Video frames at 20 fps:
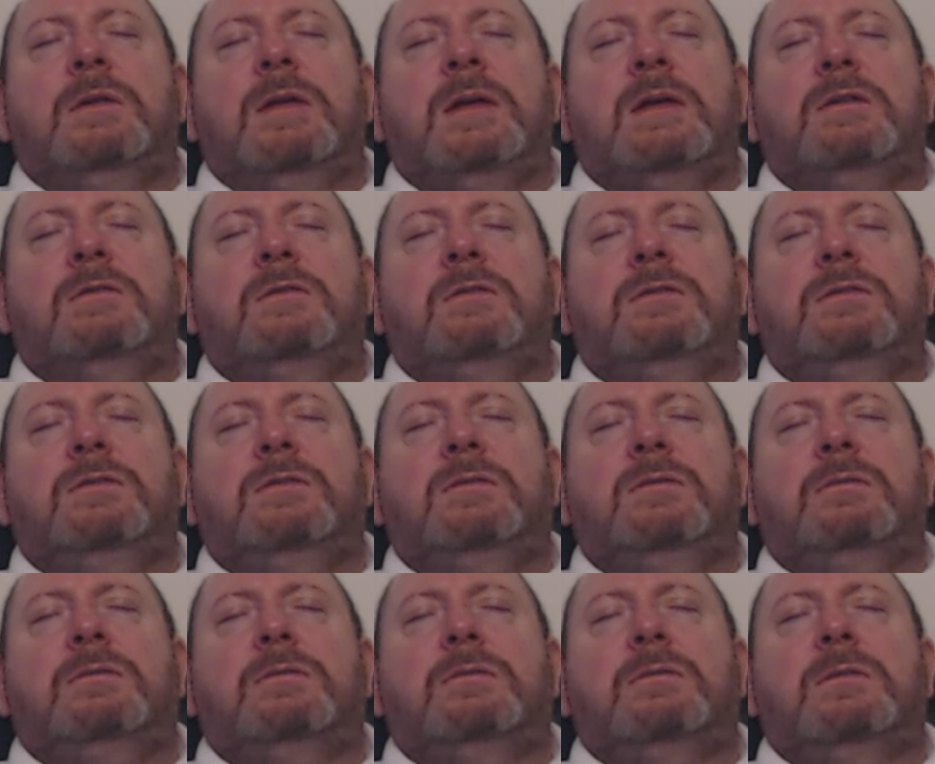then just
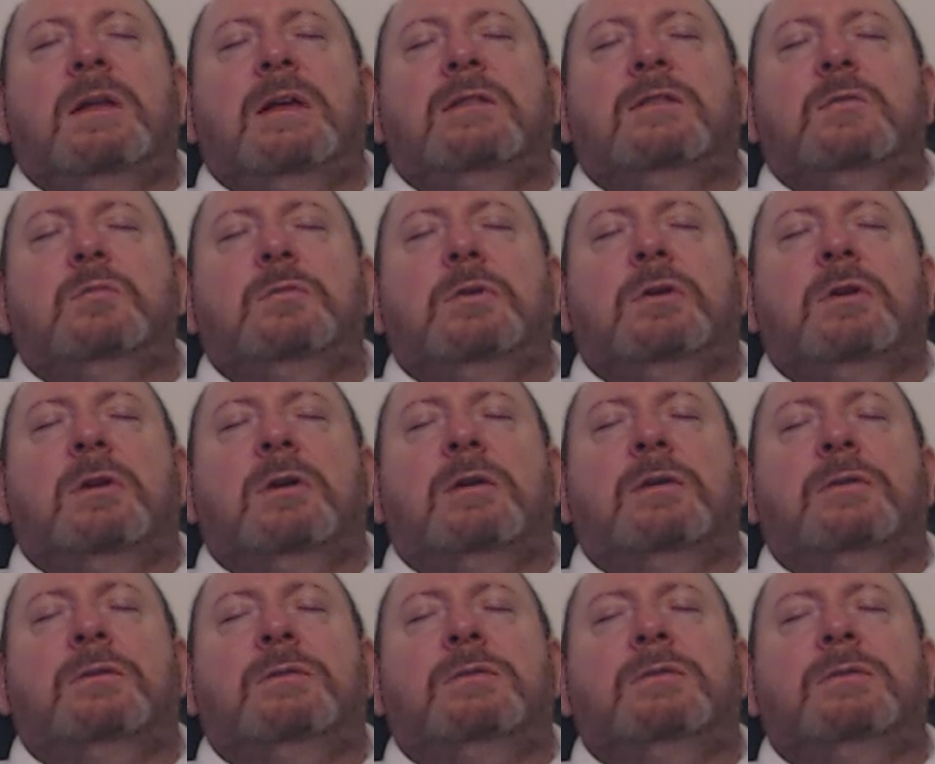let them
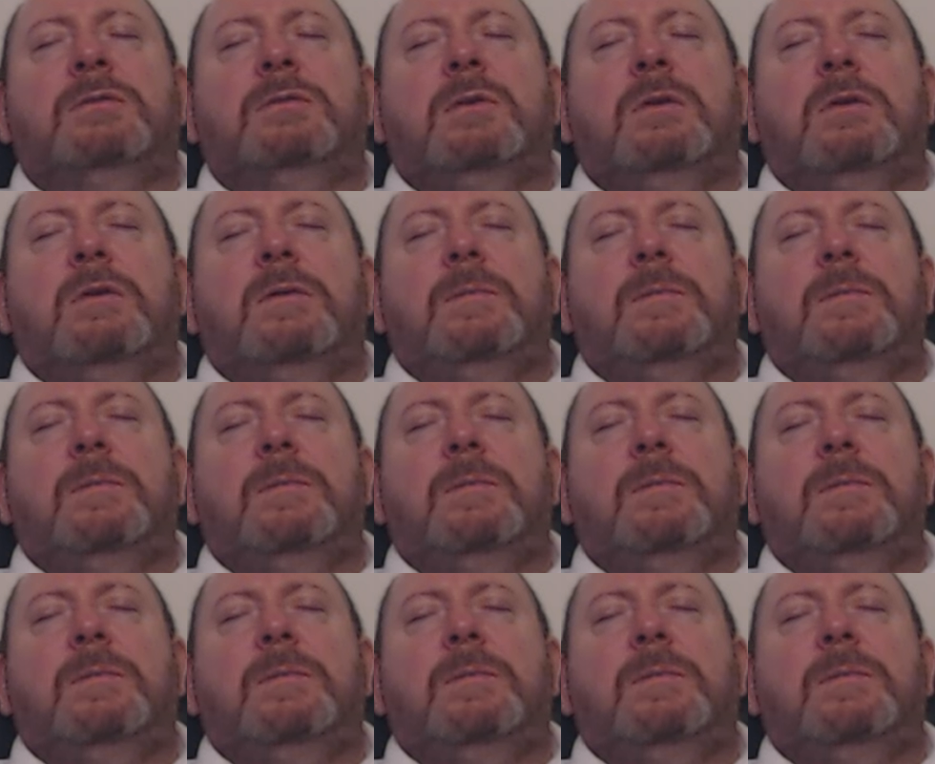close.